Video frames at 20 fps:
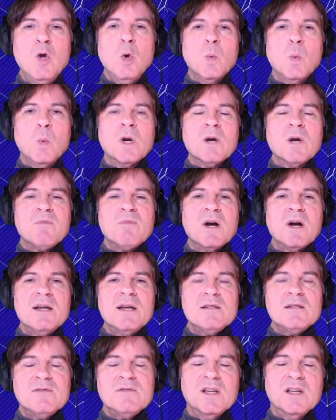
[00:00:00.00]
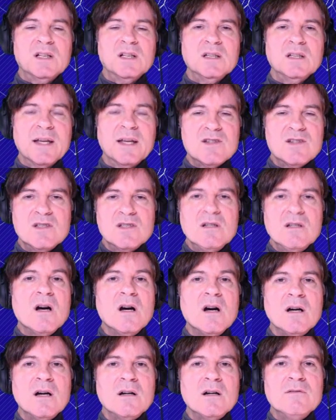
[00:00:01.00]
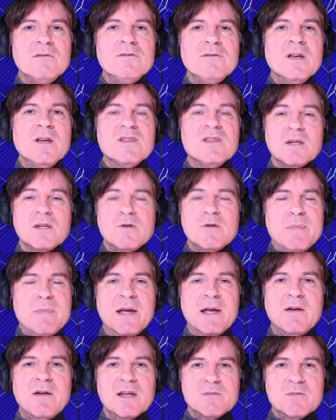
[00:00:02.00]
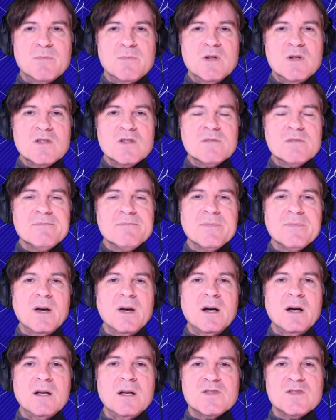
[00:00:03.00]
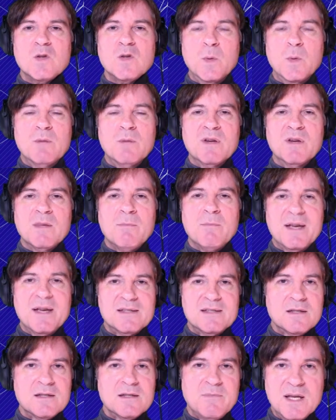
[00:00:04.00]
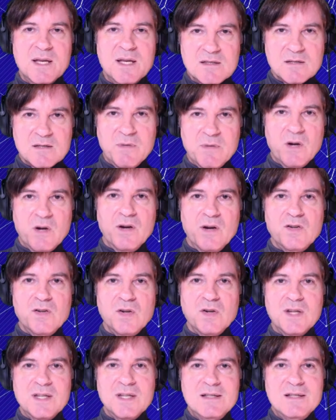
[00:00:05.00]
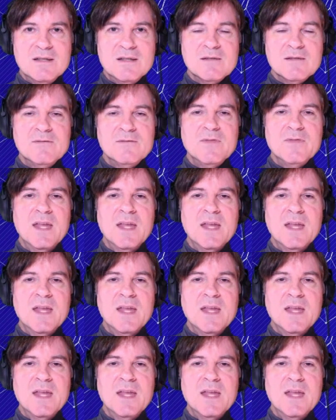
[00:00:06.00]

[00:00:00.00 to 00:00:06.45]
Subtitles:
We're comprised of a collection of subject matter experts so that we can bring the best of the best to bear on your needs.